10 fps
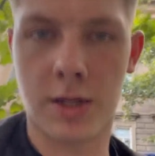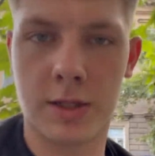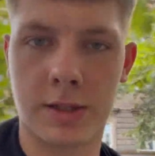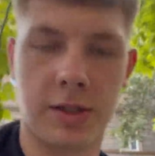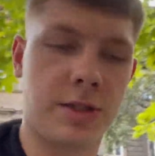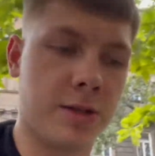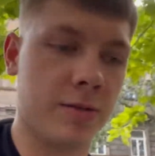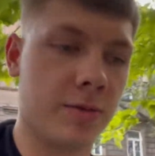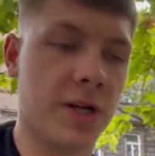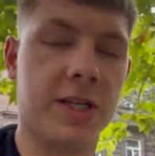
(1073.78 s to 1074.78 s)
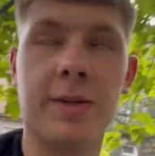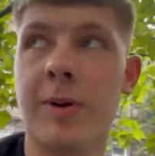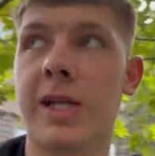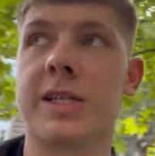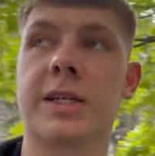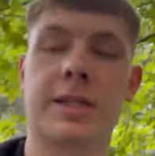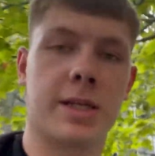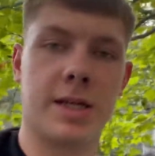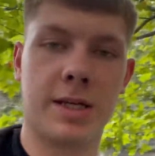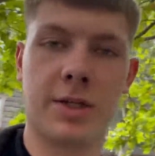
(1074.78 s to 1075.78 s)
This is really depressing.
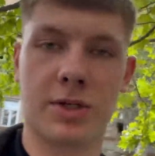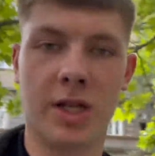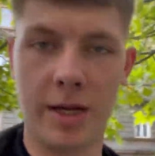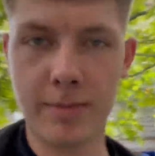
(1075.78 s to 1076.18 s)
It looks like